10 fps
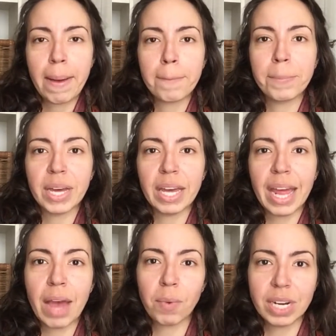But
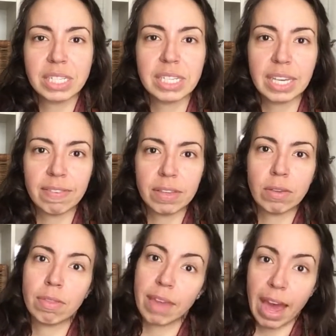I wanted to give
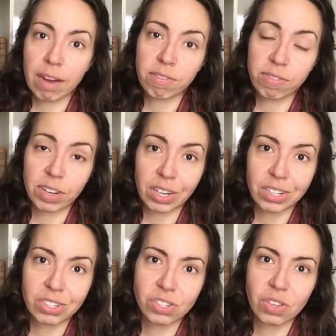you that
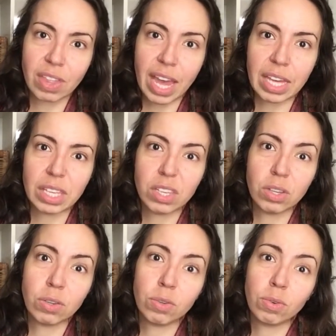first so that
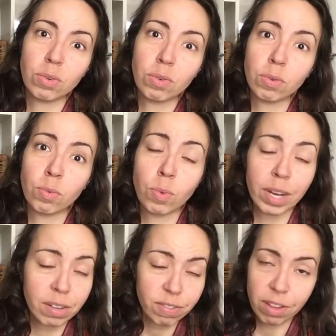you,
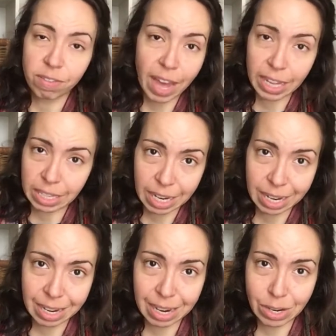one, felt
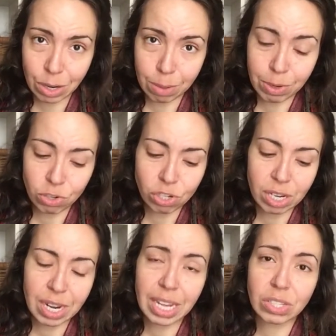validated in your
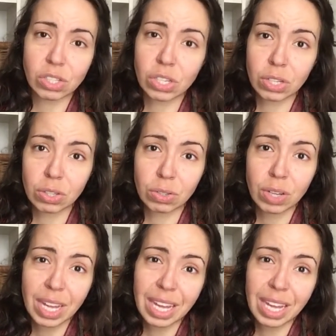emotion, and two,